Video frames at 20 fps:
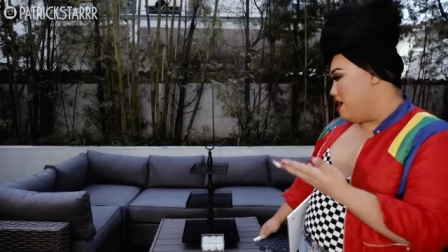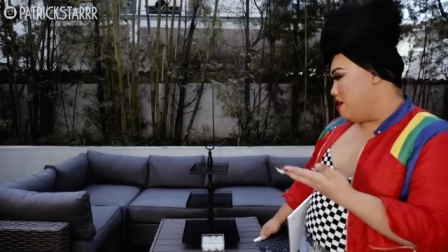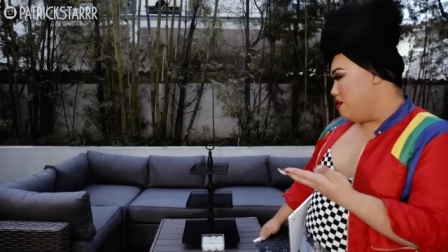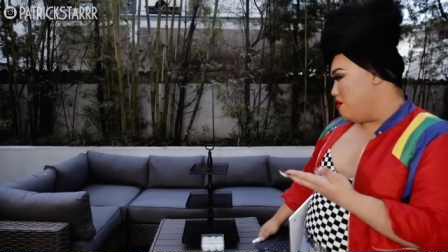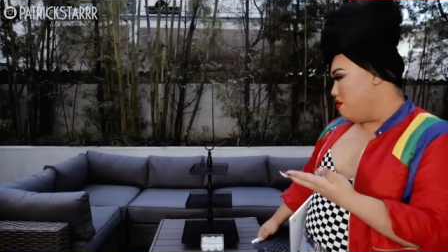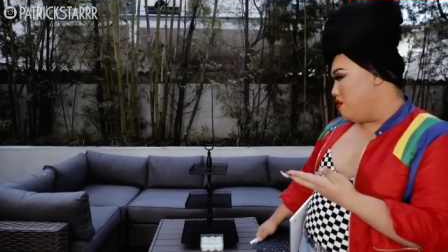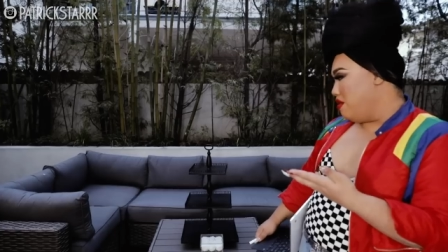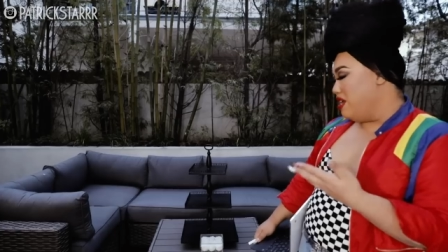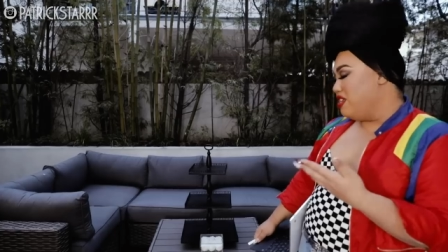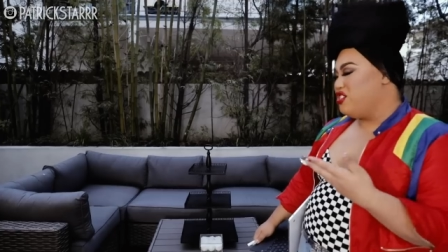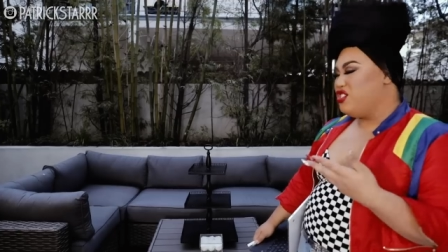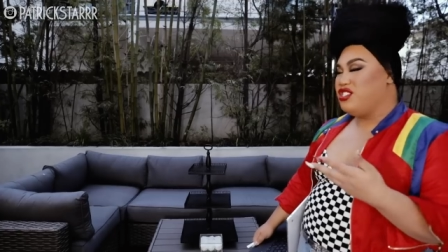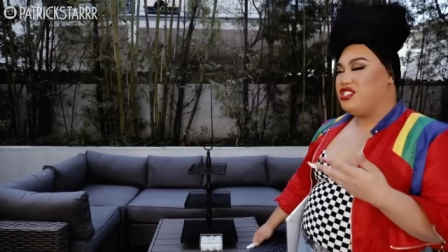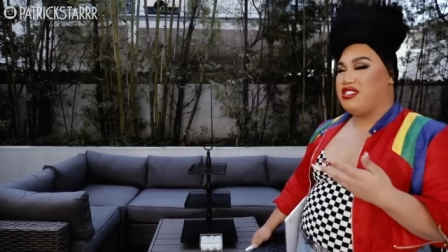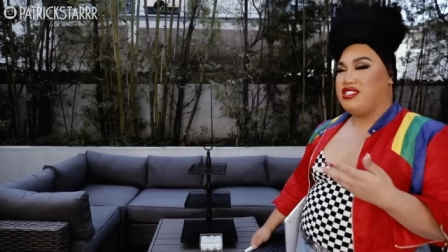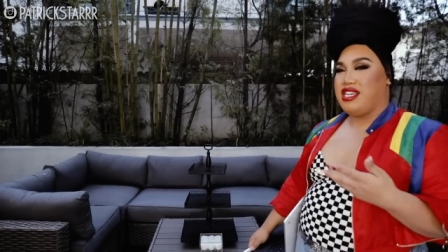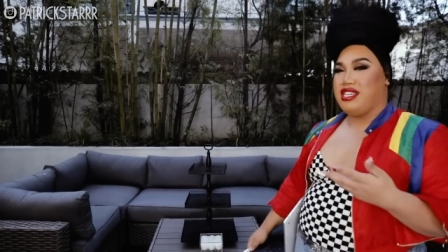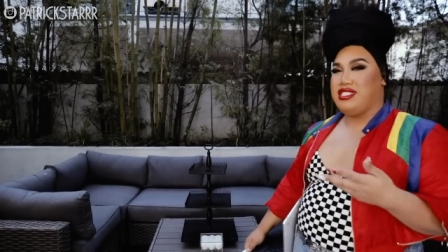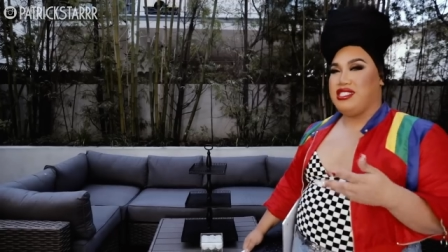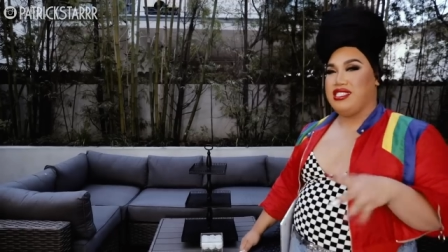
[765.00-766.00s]
and it's
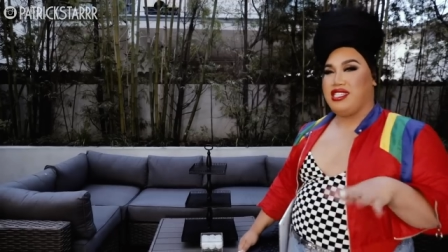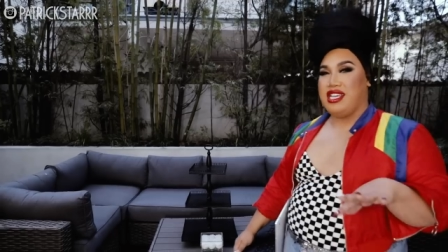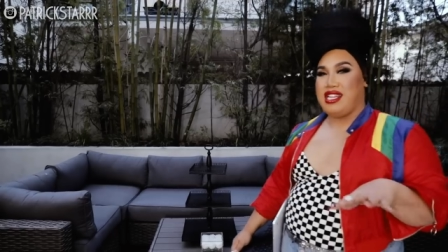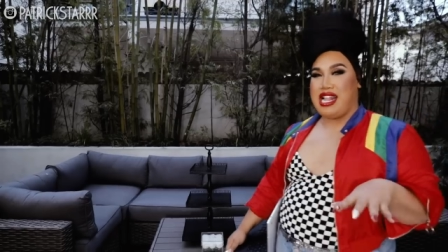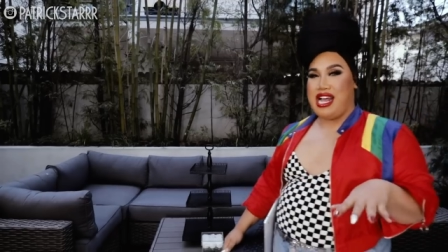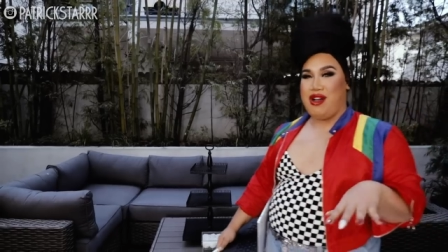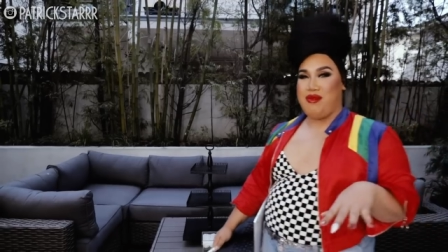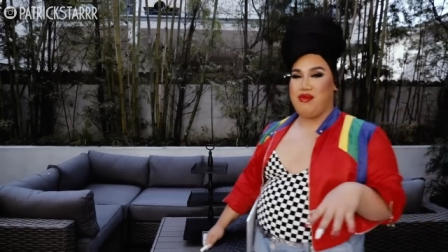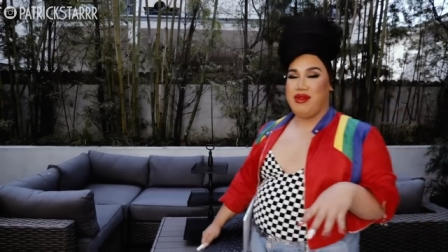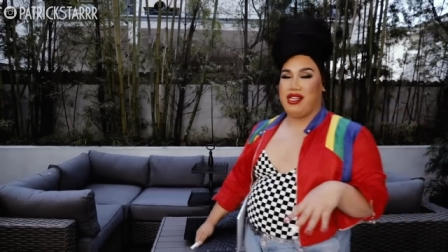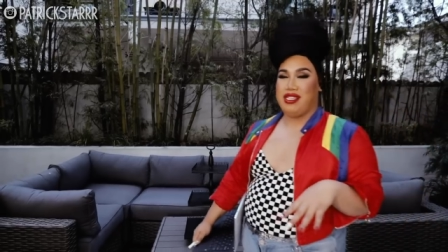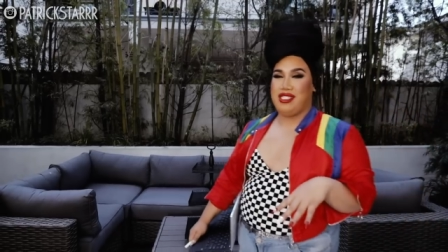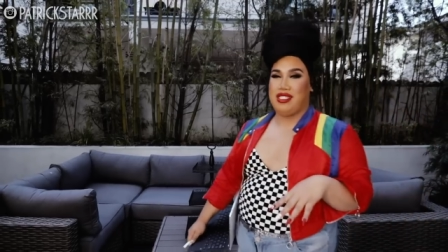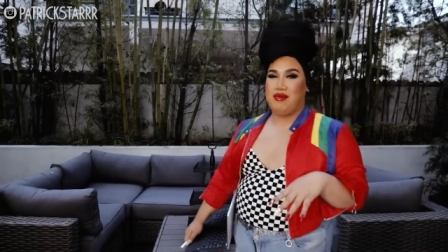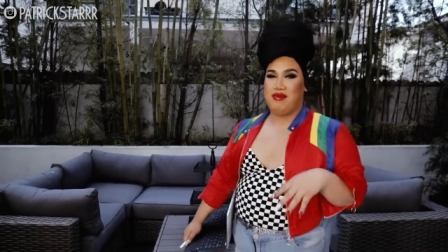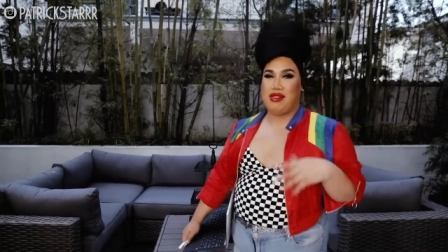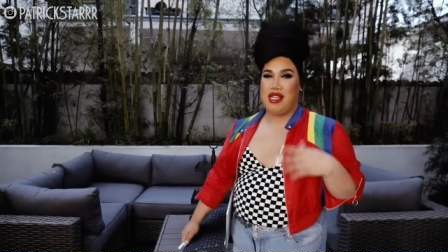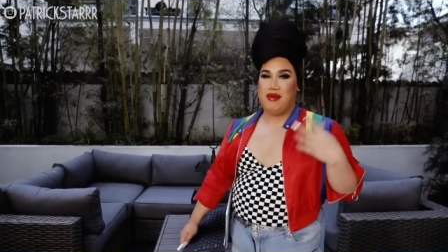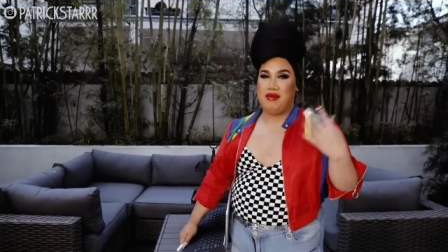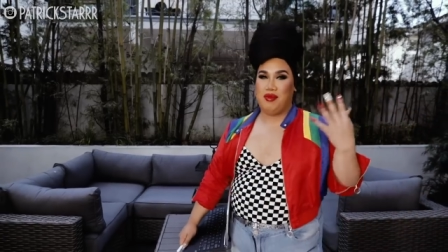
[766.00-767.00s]
just nice to get out because
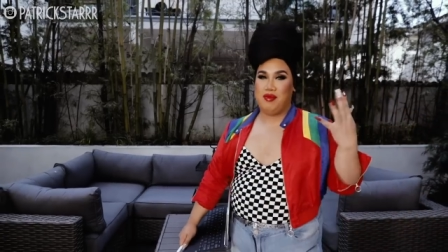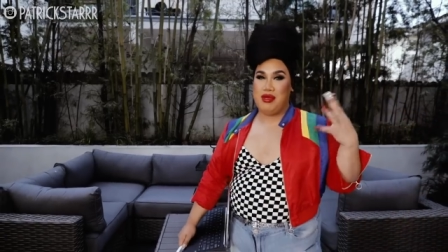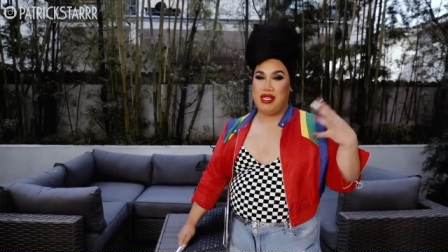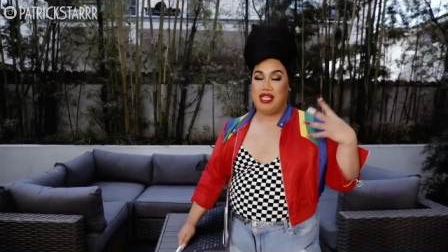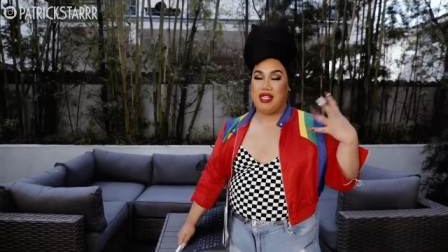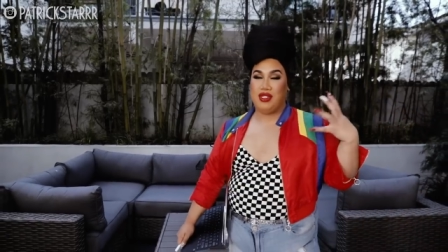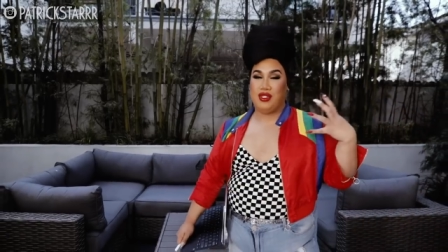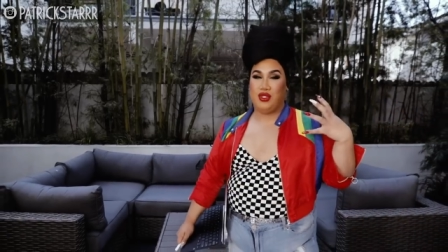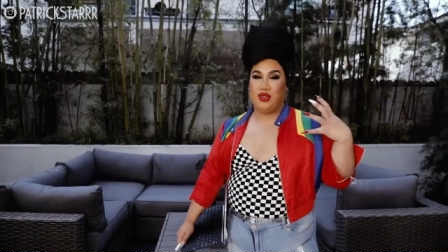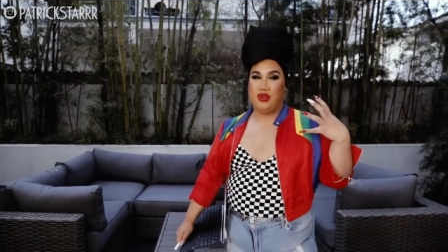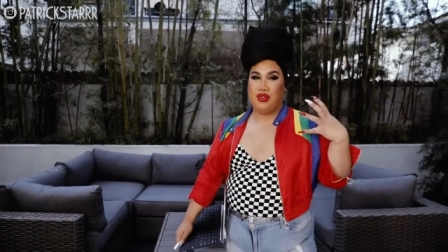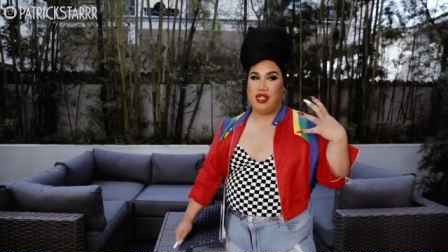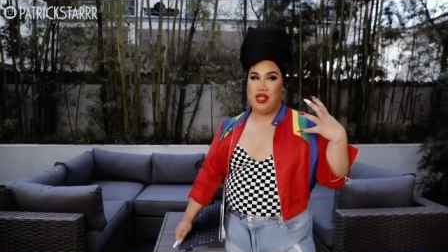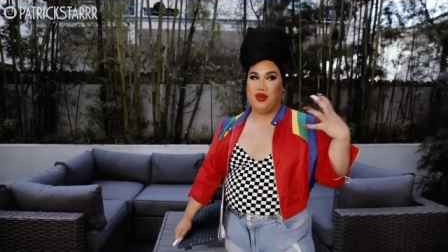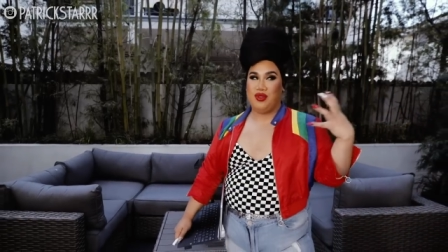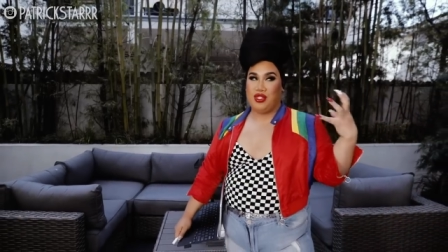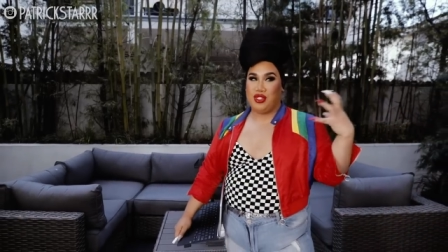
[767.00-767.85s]
sometimes being in a studio